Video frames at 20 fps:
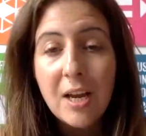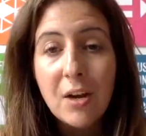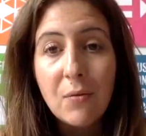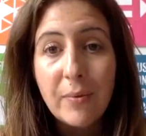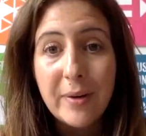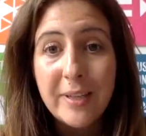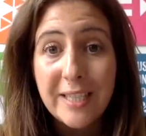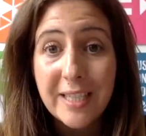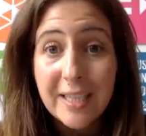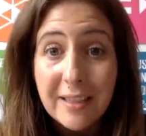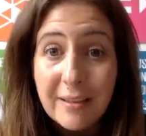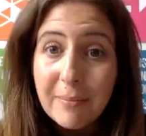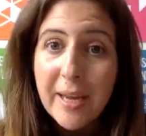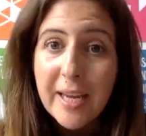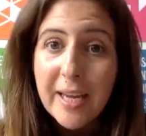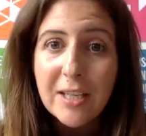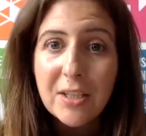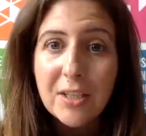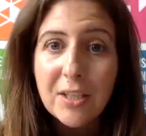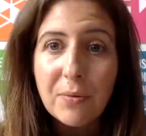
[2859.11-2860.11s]
We didn't
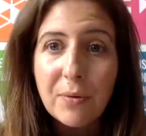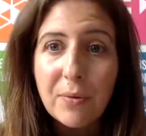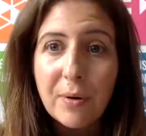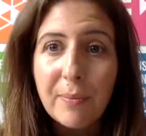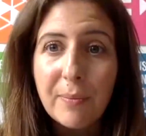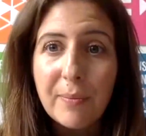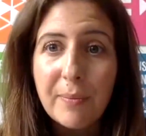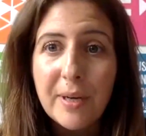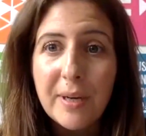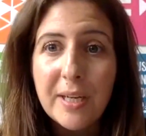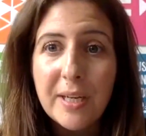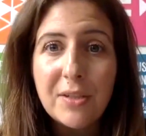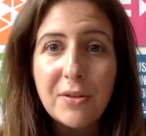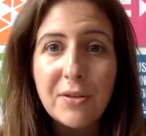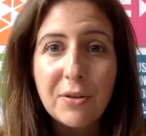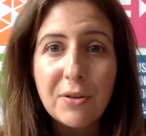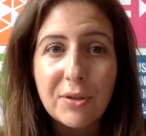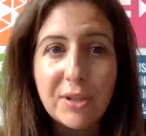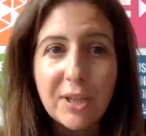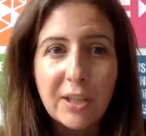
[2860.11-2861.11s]
make it to a ministerial
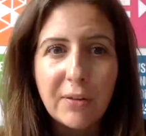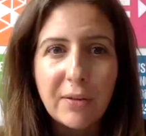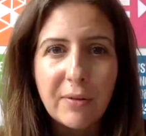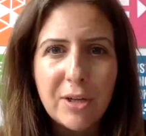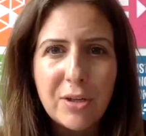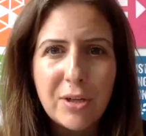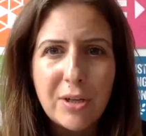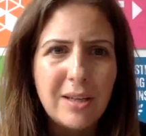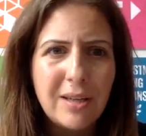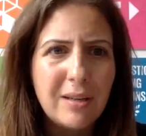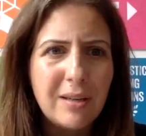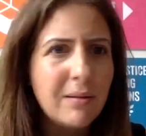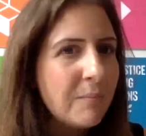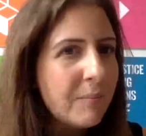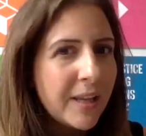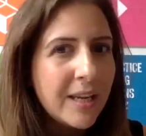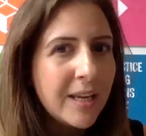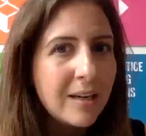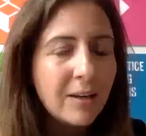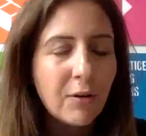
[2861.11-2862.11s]
declaration, and Lynn,
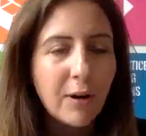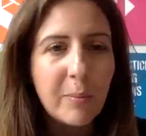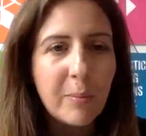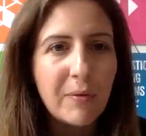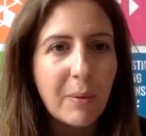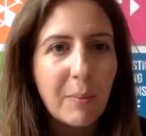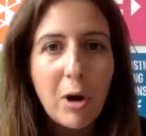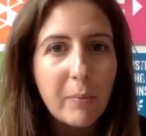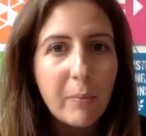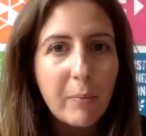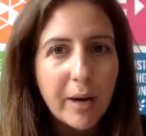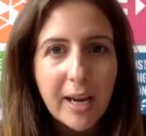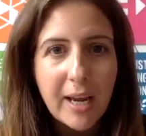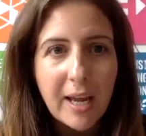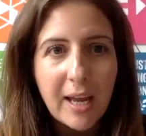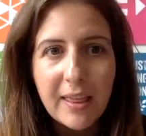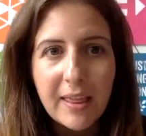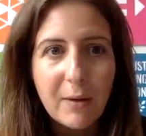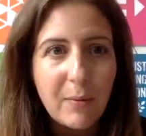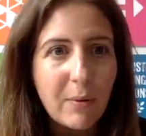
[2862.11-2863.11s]
correct me if I'm wrong, but I
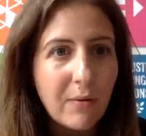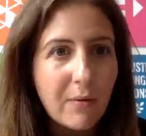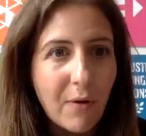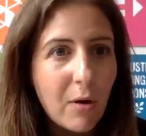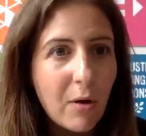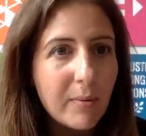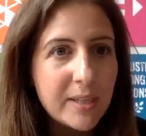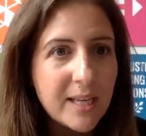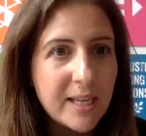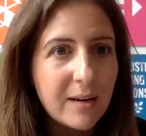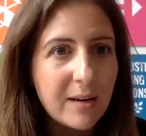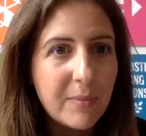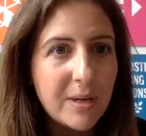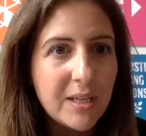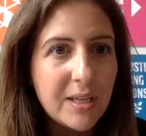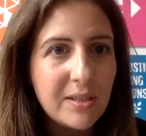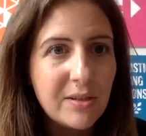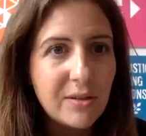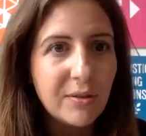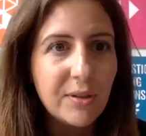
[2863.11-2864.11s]
think we've always had a
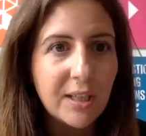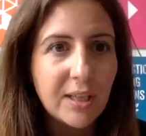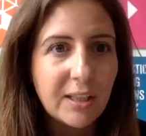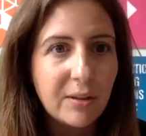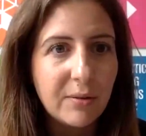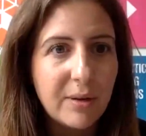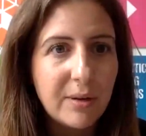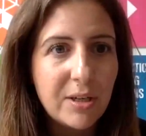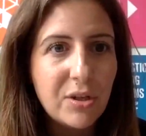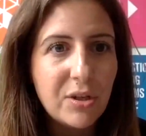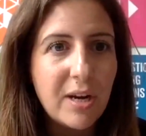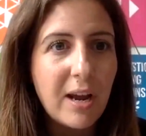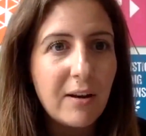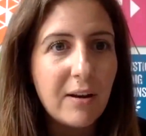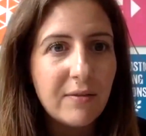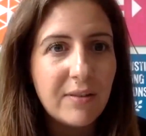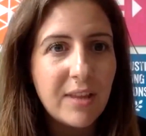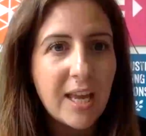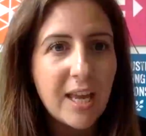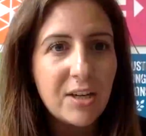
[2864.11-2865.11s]
ministerial declaration out of
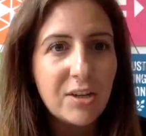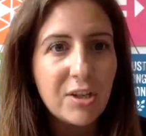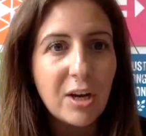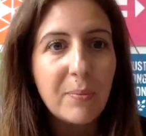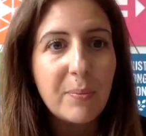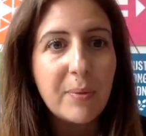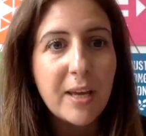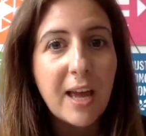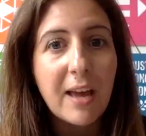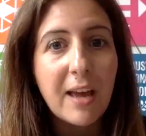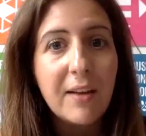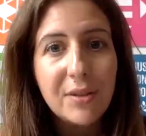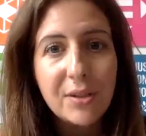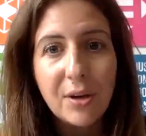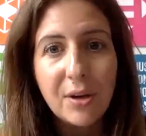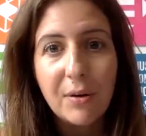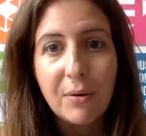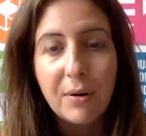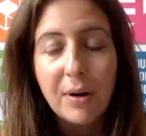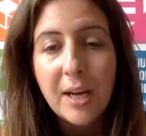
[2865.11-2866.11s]
the HLPF.
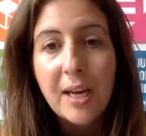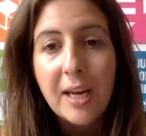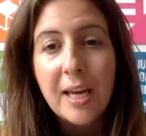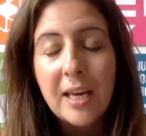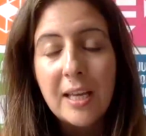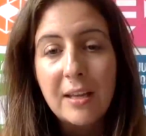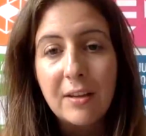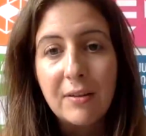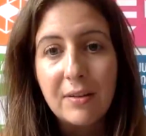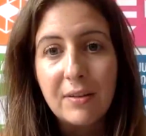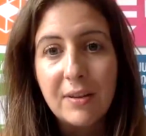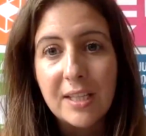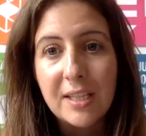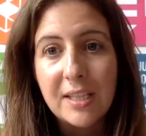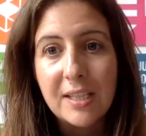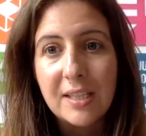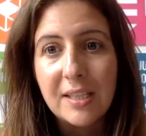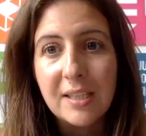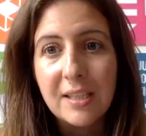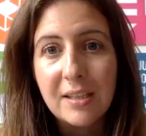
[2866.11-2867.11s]
So this
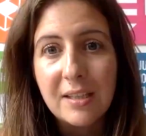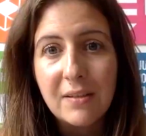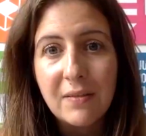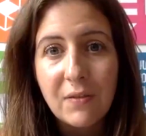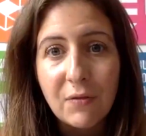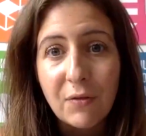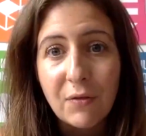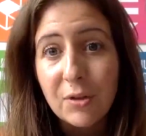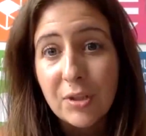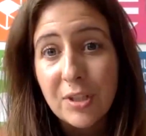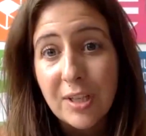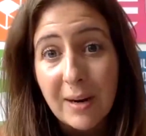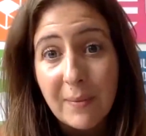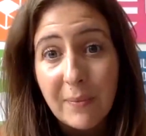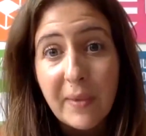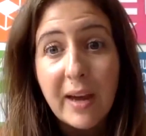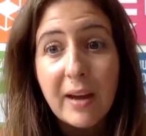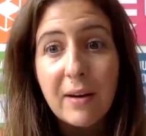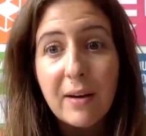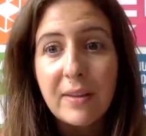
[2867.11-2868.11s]
is the first time
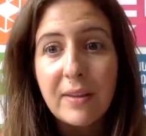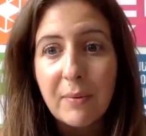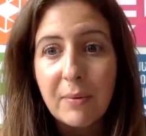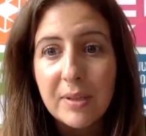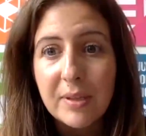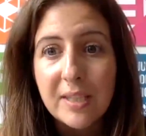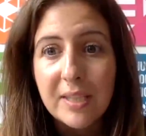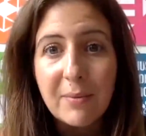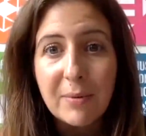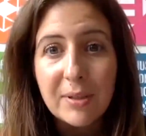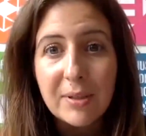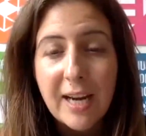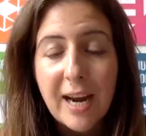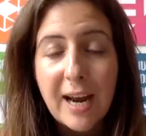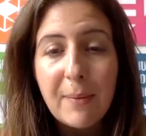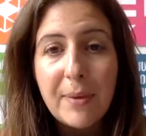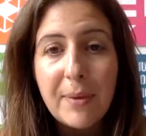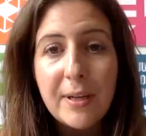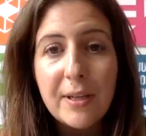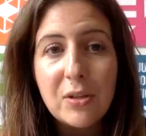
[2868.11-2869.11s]
that wasn't able to happen.